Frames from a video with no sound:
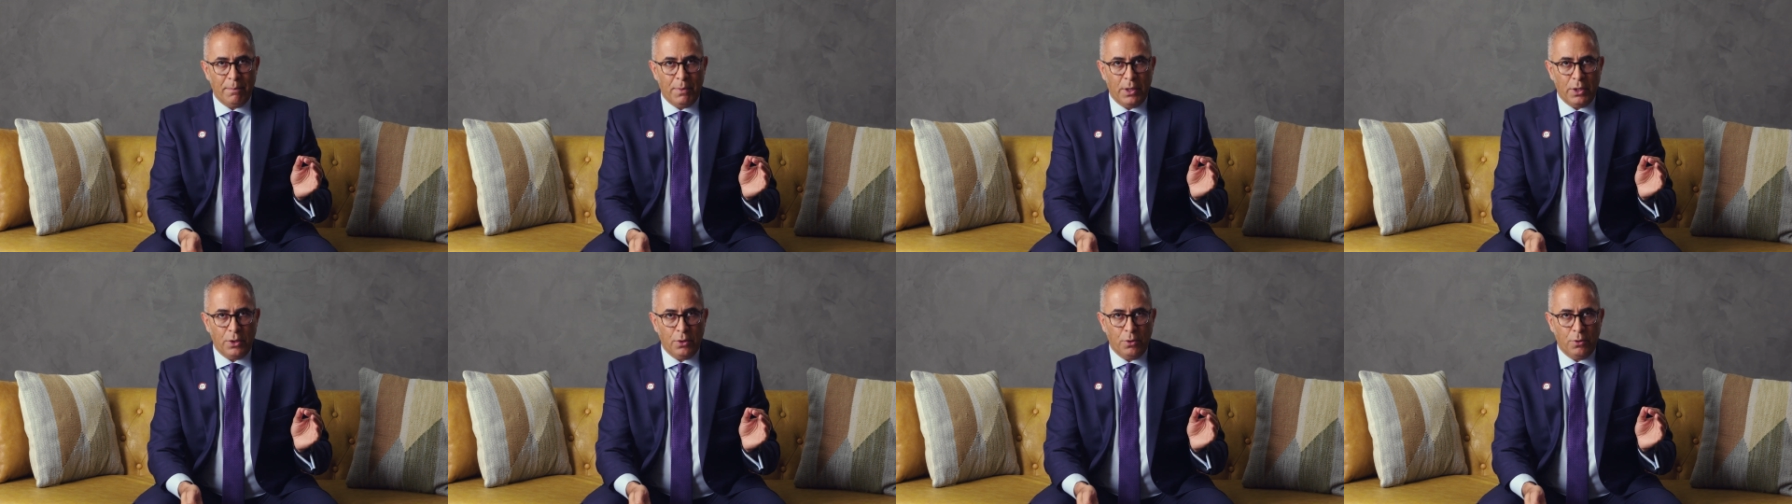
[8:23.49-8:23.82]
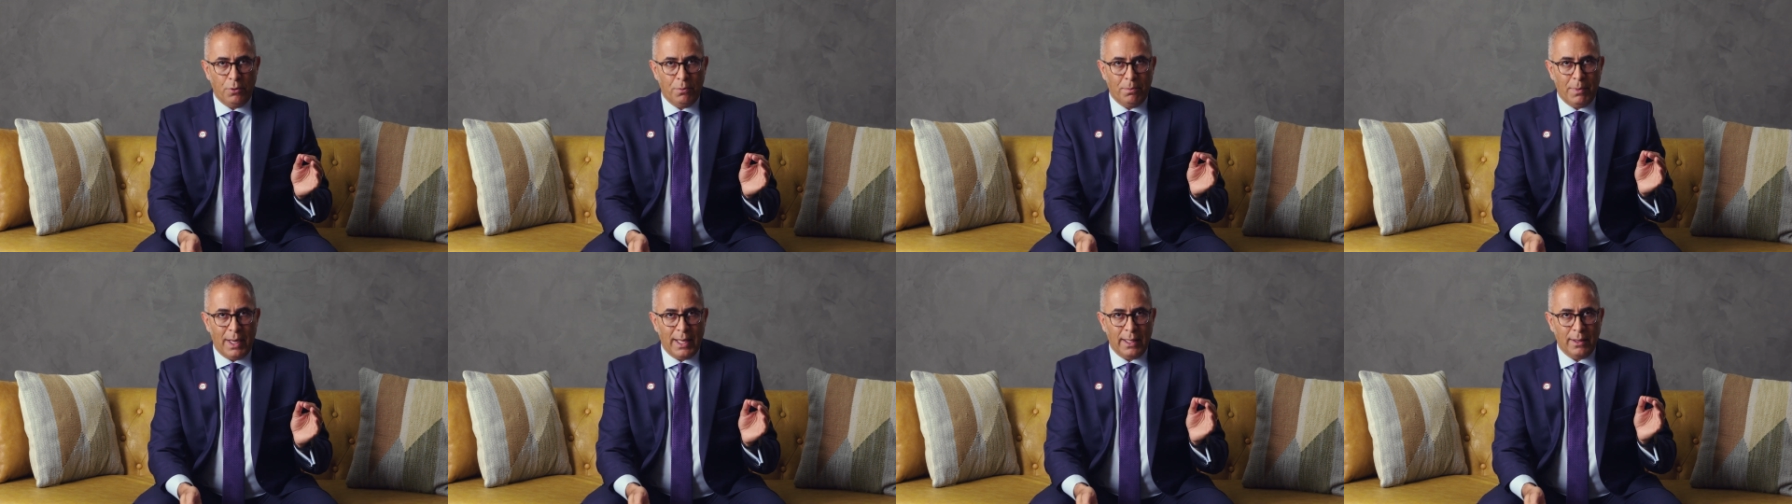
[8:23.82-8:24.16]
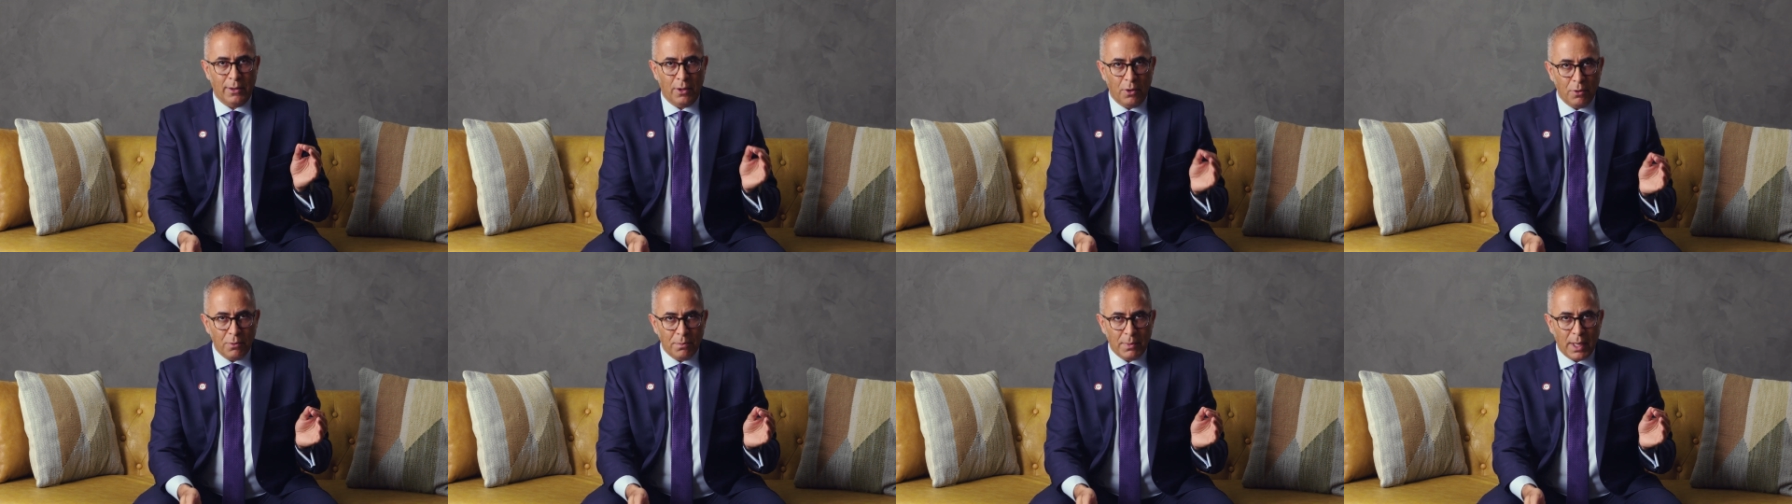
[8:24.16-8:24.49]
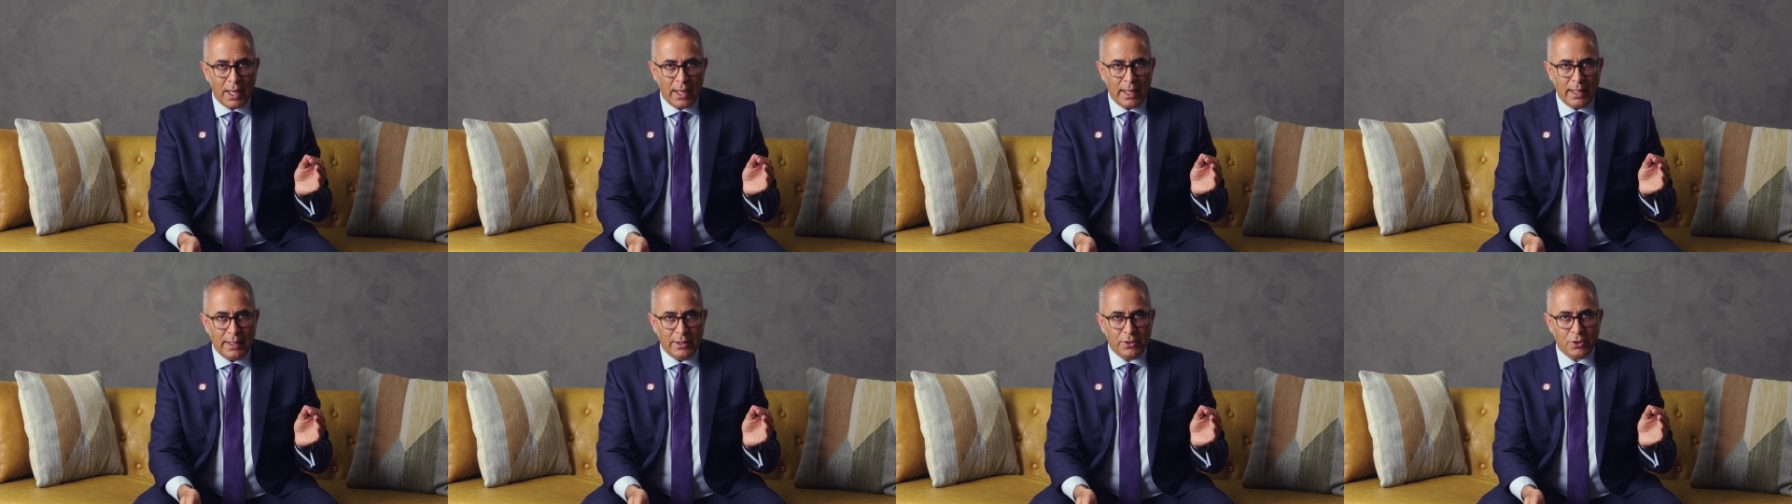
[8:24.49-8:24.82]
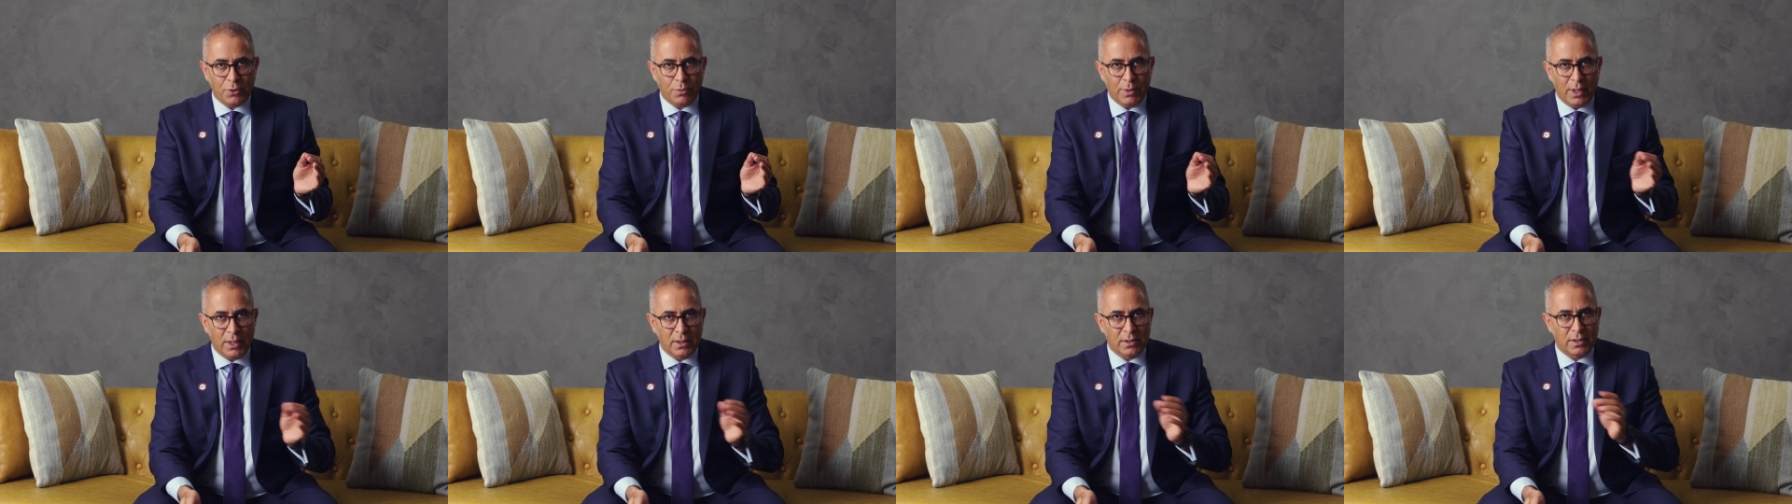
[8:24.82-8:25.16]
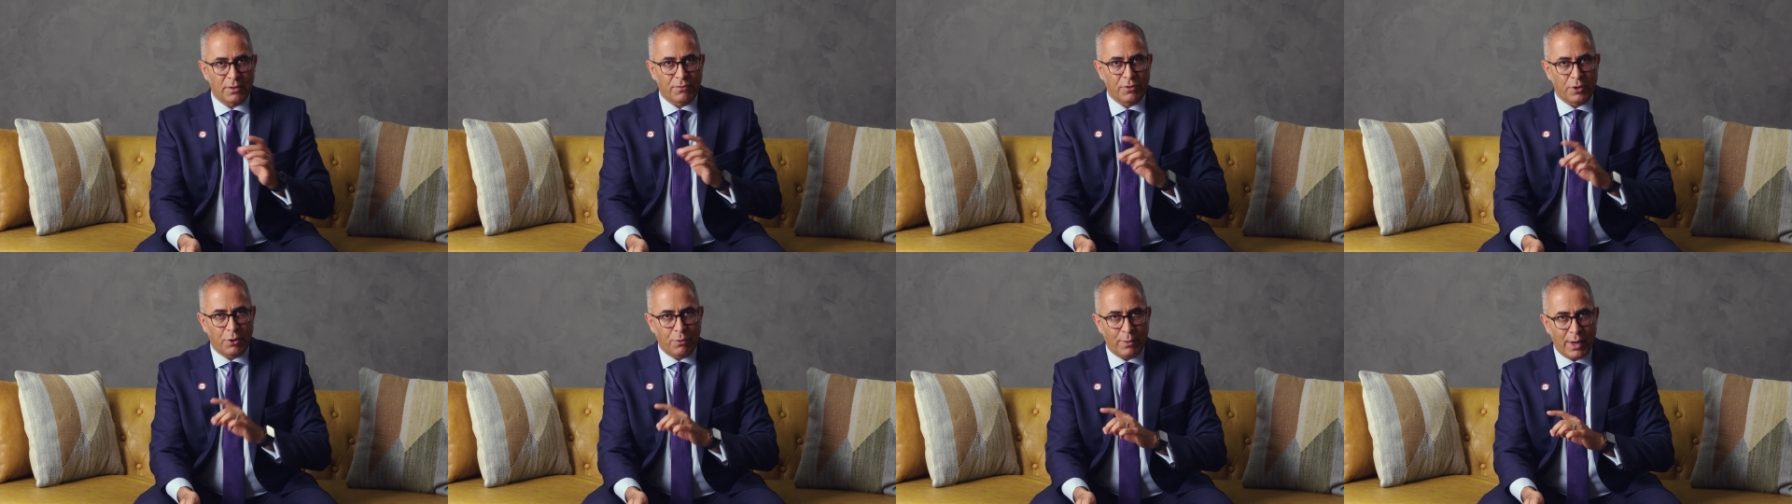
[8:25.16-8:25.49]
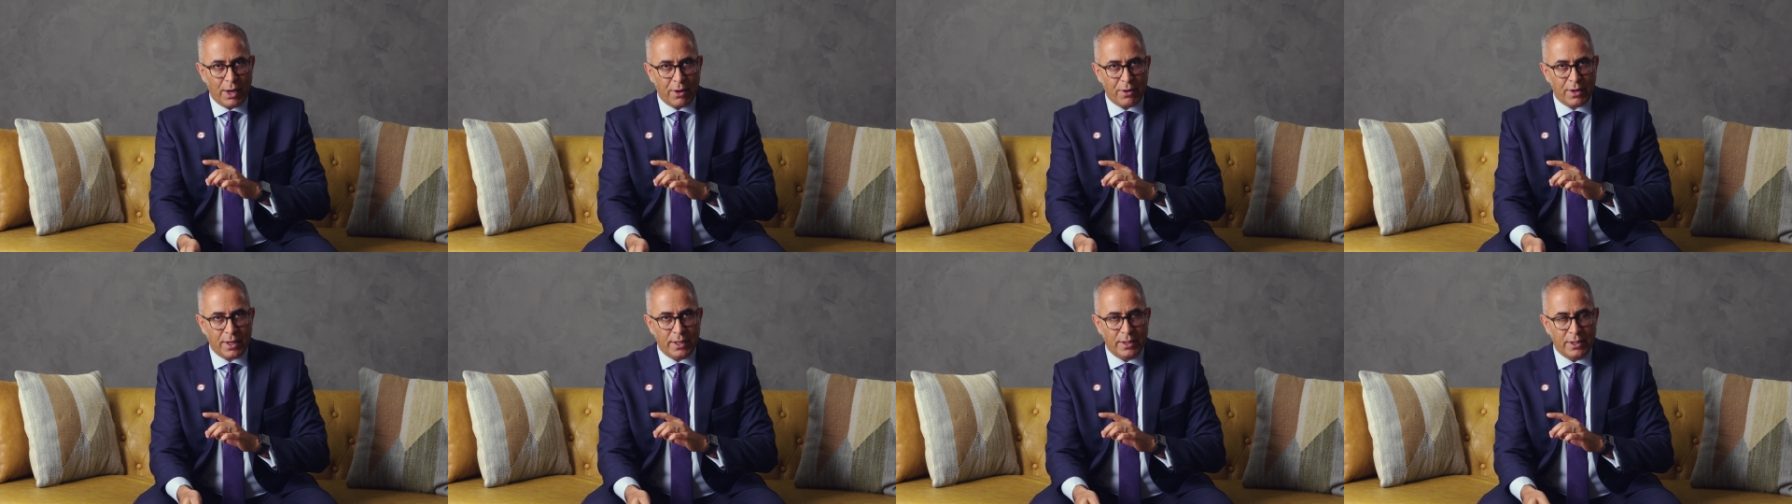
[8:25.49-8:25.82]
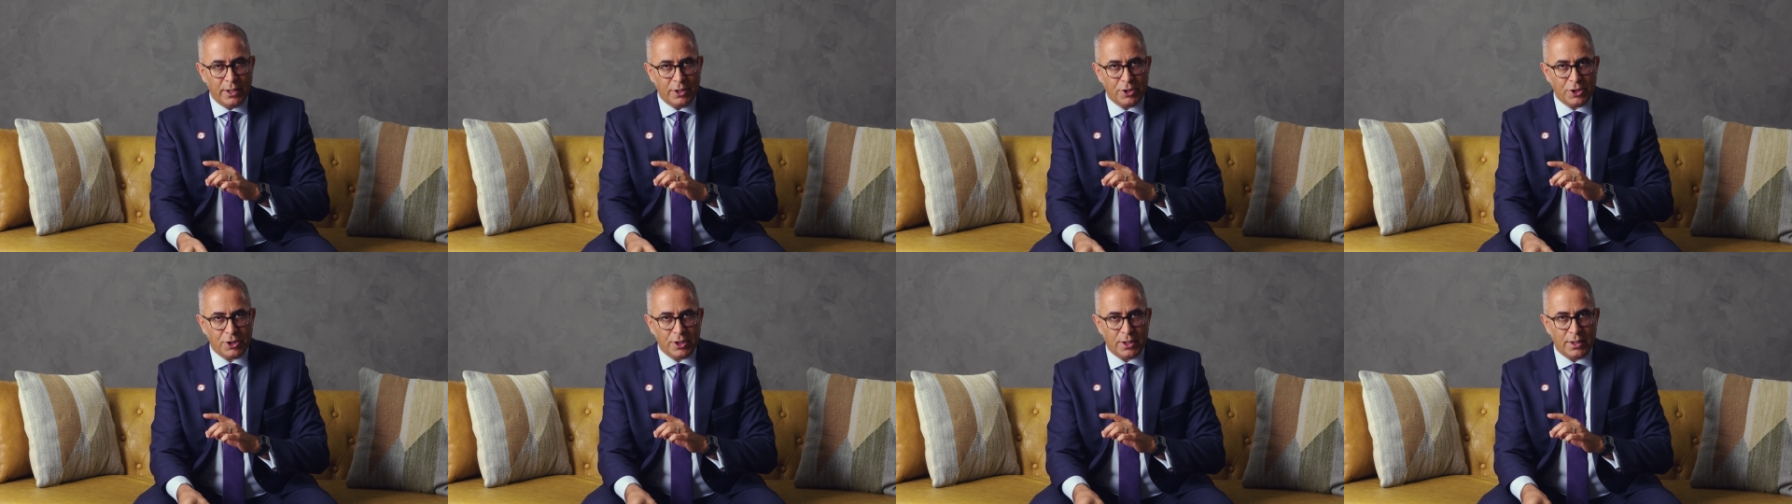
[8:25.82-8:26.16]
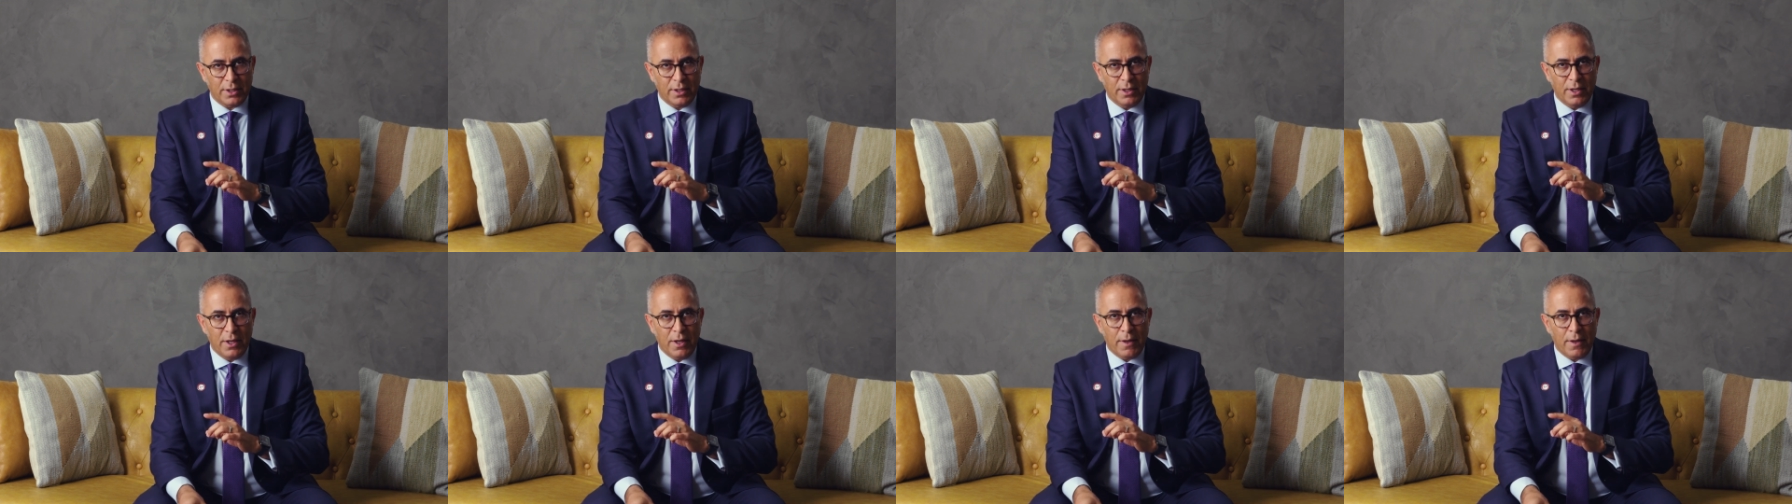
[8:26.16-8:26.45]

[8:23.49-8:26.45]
but you know, myeloma is a relatively rare condition,